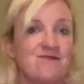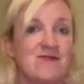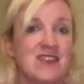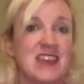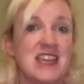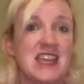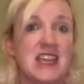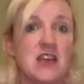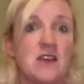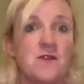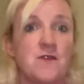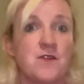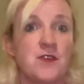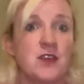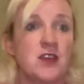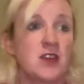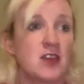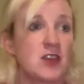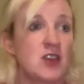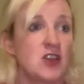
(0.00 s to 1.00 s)
If
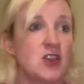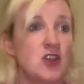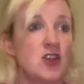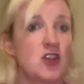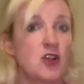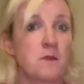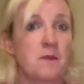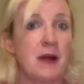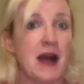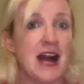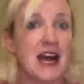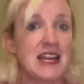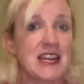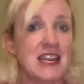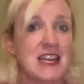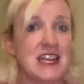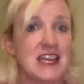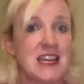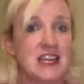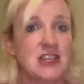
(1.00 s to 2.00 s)
your
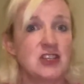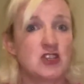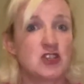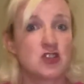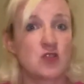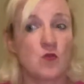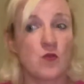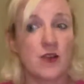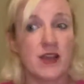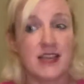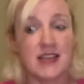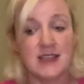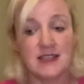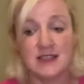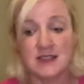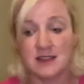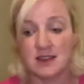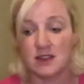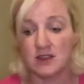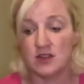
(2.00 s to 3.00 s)
body
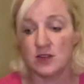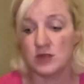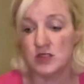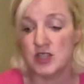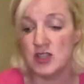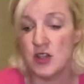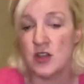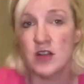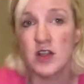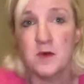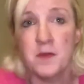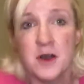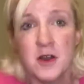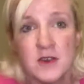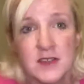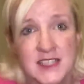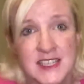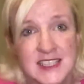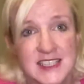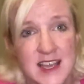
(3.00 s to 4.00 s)
enjoys those yoga
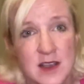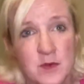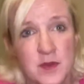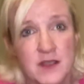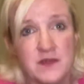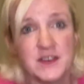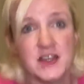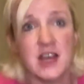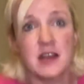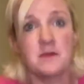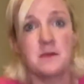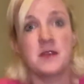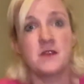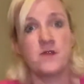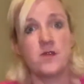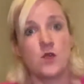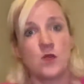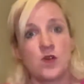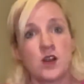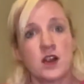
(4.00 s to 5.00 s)
poses that we've done
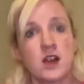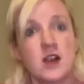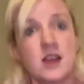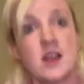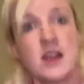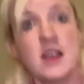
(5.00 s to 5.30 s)
before,